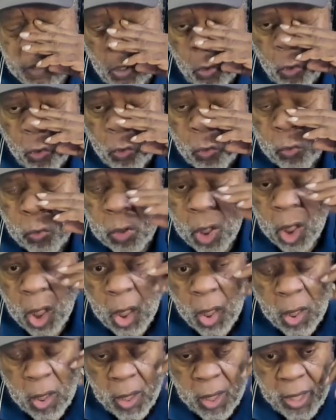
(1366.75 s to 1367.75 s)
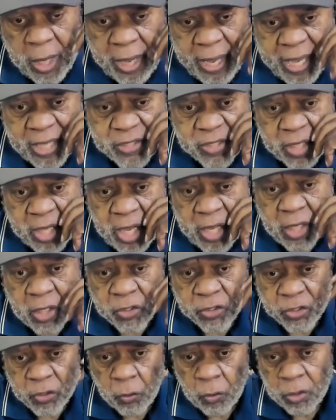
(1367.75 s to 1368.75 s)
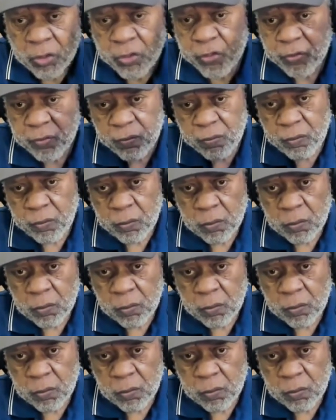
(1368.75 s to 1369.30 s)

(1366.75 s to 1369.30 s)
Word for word: coal as a heating source.